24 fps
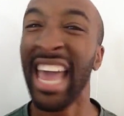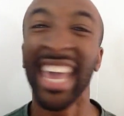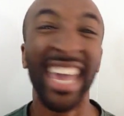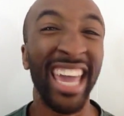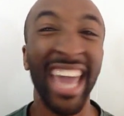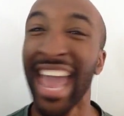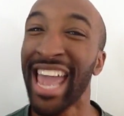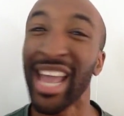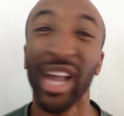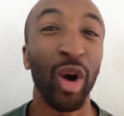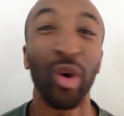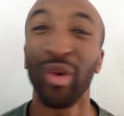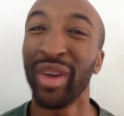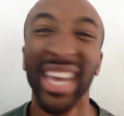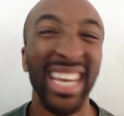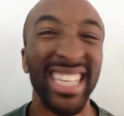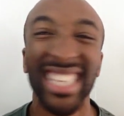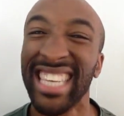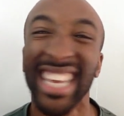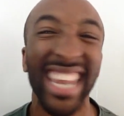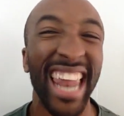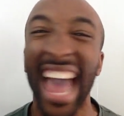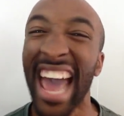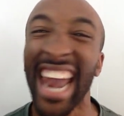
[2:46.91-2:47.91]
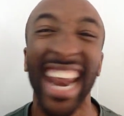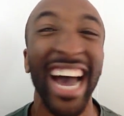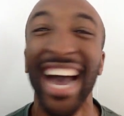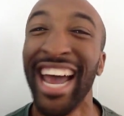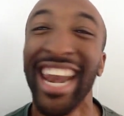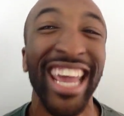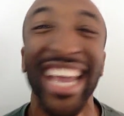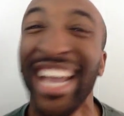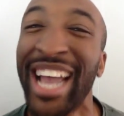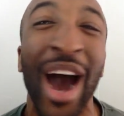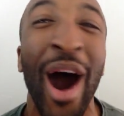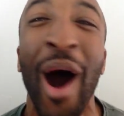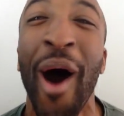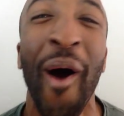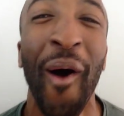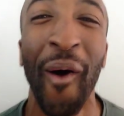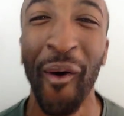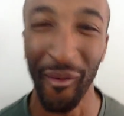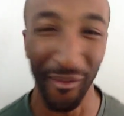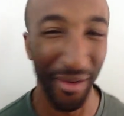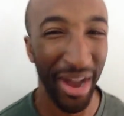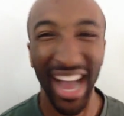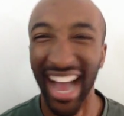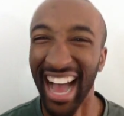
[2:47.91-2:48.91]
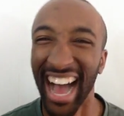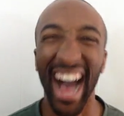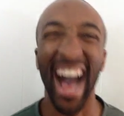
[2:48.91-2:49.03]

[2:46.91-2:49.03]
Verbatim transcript: he ain't gonna get to that honeycomb.